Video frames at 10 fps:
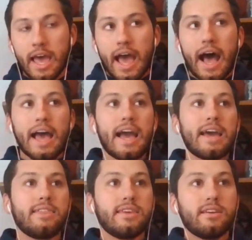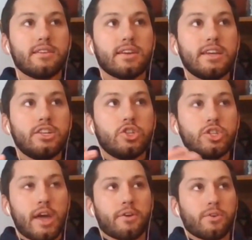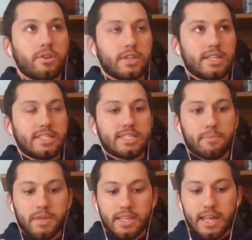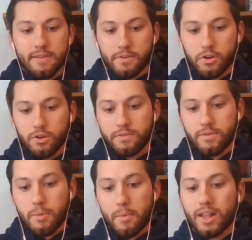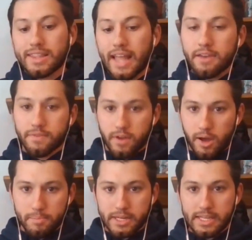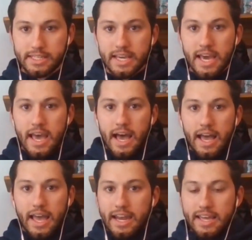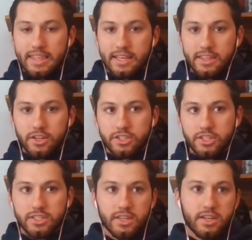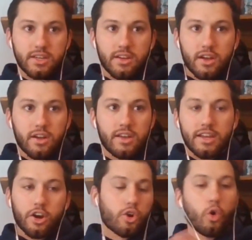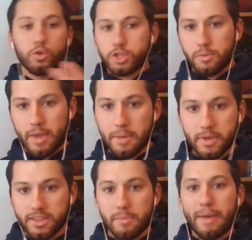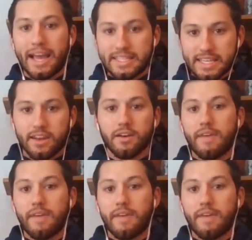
I think in general, and it's something that I've heard from a lot of companies, and I think there's just in our culture maybe the mindset of